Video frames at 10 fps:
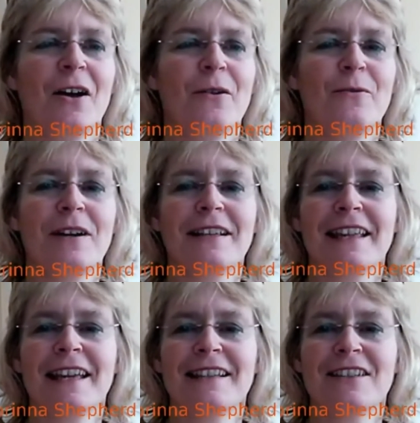Well,
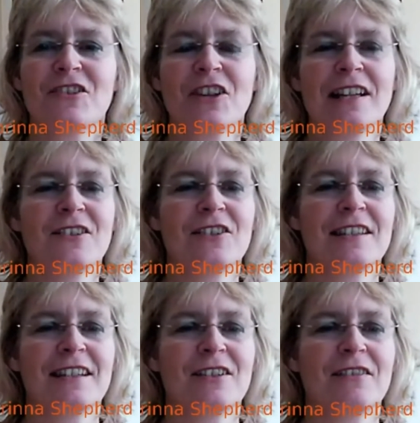again, the challenge, isn't
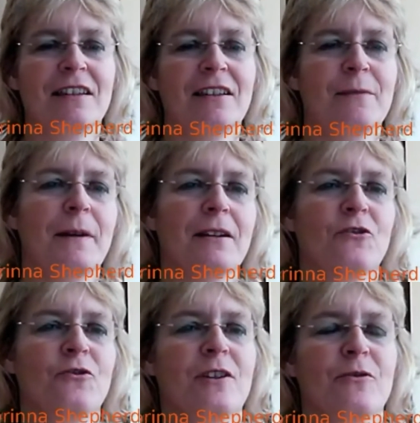it, to think about a
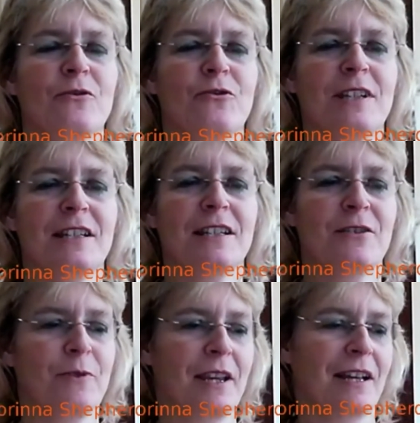trick or treat each
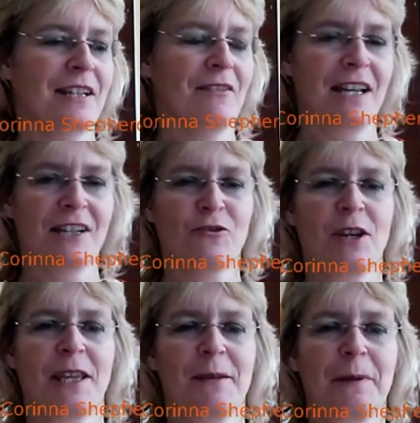week. I don't like
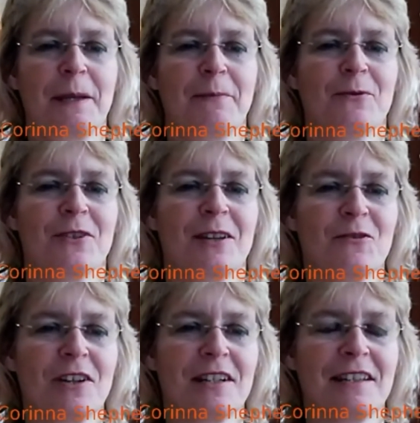tricking people, so I'm
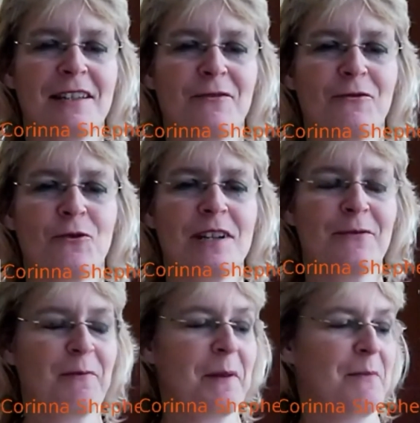trying to think of treats
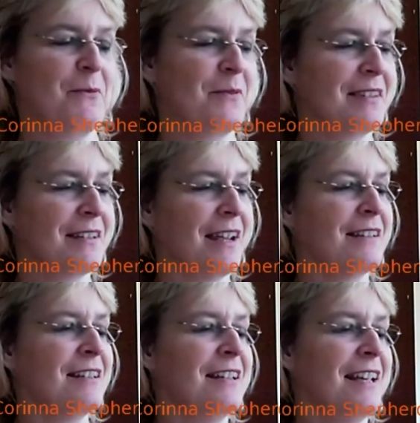for people
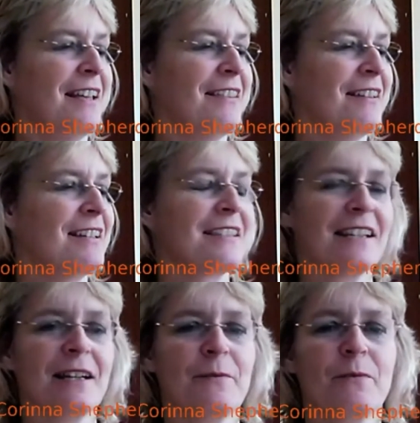instead, things to
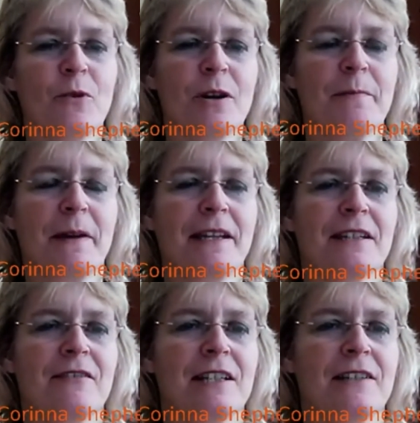help them work better
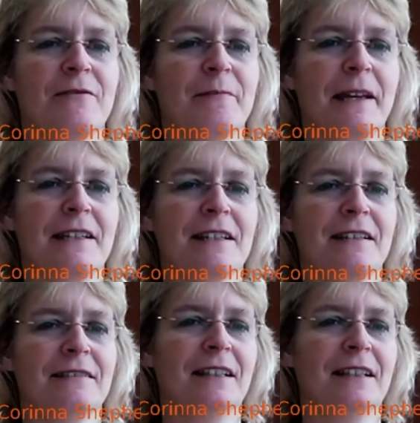and to live better.